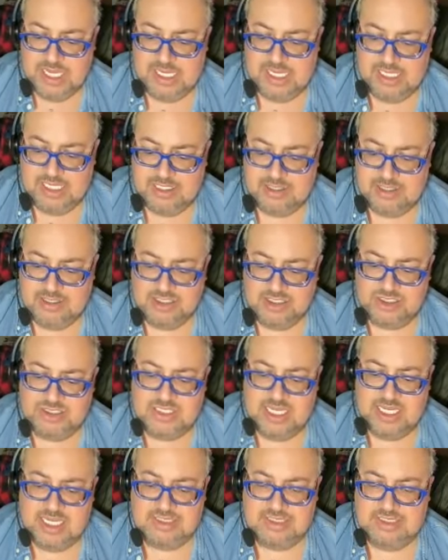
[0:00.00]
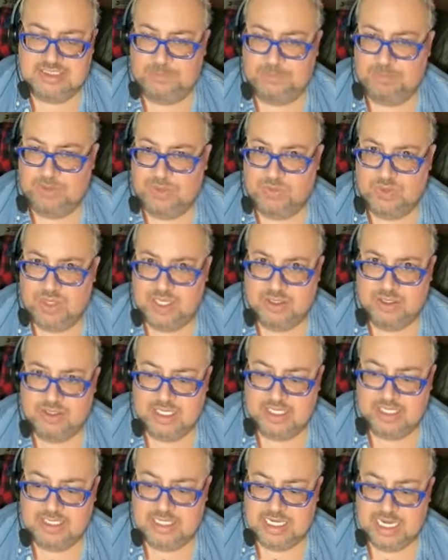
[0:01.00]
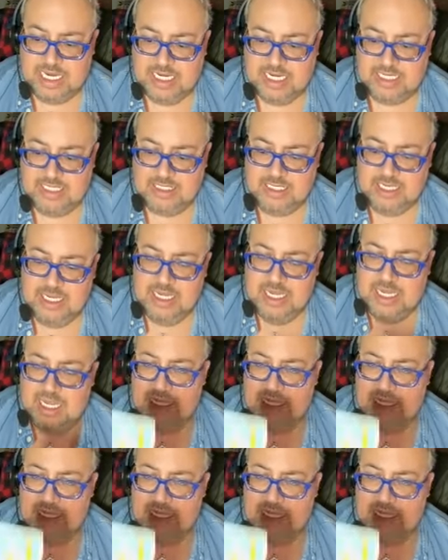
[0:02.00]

and just not sleeping well at night.